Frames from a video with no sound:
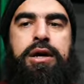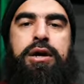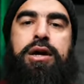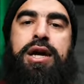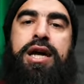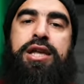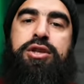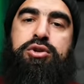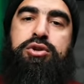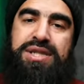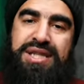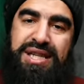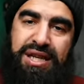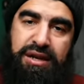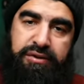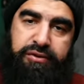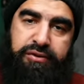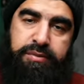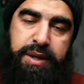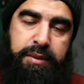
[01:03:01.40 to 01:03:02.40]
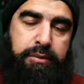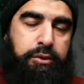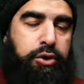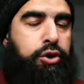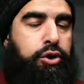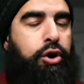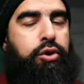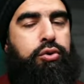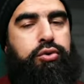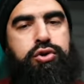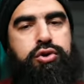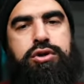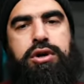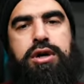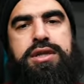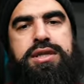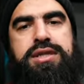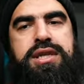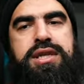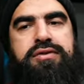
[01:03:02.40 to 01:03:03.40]
Can you steal from them? No, you
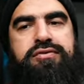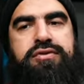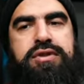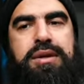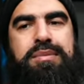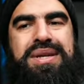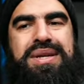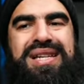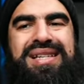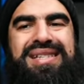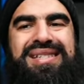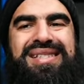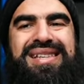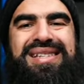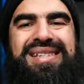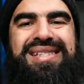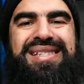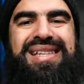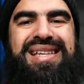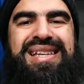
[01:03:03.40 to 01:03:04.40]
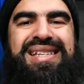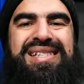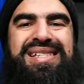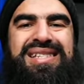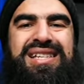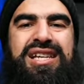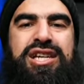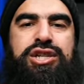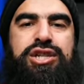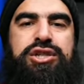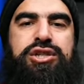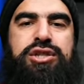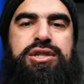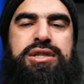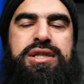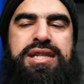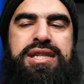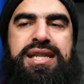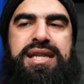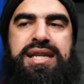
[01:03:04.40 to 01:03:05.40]
can't steal from them because this is
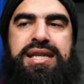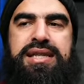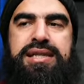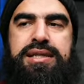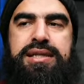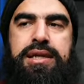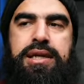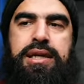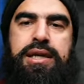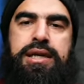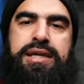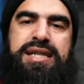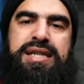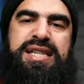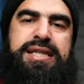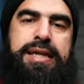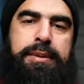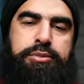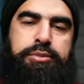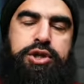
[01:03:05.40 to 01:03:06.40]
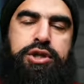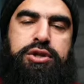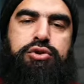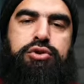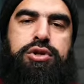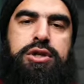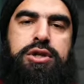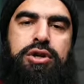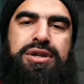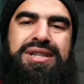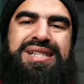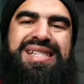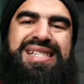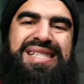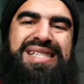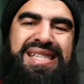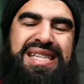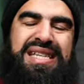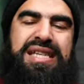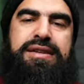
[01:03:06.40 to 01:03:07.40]
this is deception. You cannot
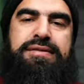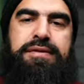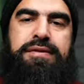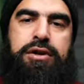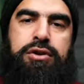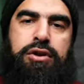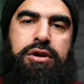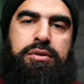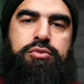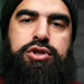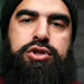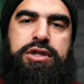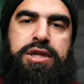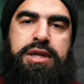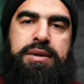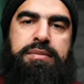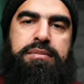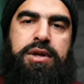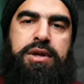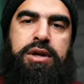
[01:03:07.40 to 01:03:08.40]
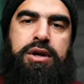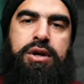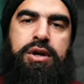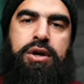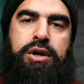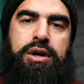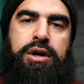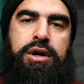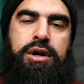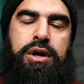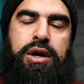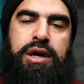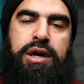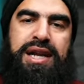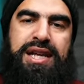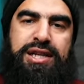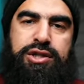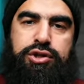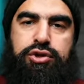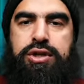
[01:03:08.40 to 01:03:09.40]
deceive a non-Muslim
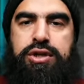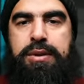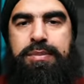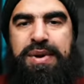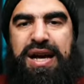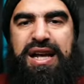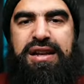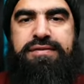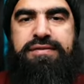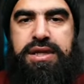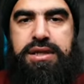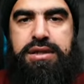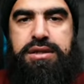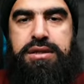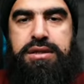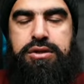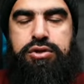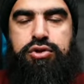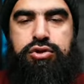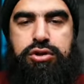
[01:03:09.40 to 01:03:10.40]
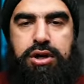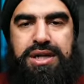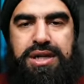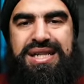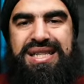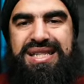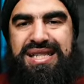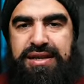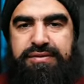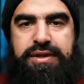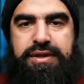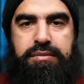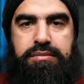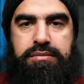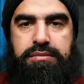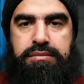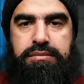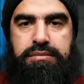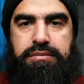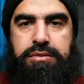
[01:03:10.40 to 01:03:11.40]
unless you're in the battlefield. You can't deceive them.
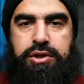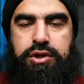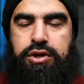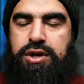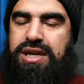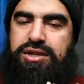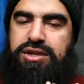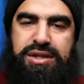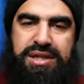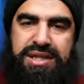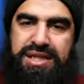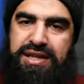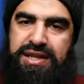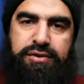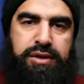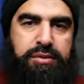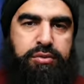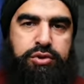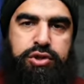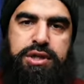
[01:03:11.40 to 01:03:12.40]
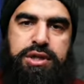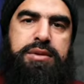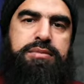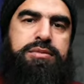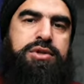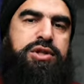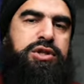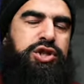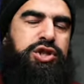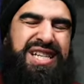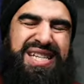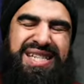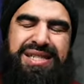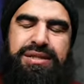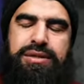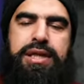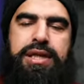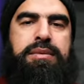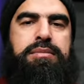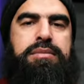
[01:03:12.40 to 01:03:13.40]
You're not allowed to deceive non Muslims,
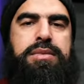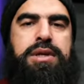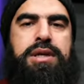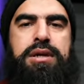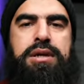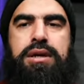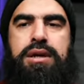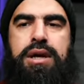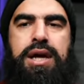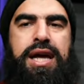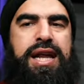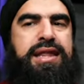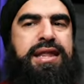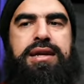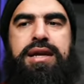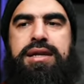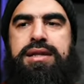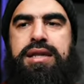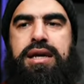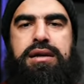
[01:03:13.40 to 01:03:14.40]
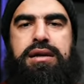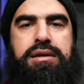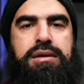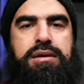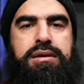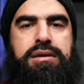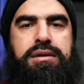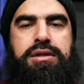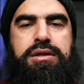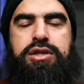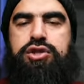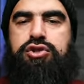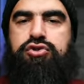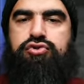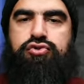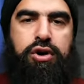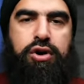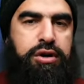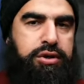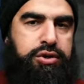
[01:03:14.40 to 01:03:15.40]
cheat them, anything like that. This is
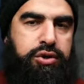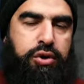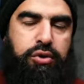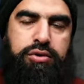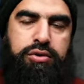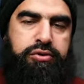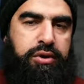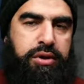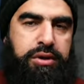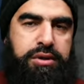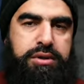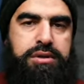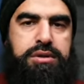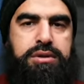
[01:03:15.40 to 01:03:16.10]
wrong, totally wrong.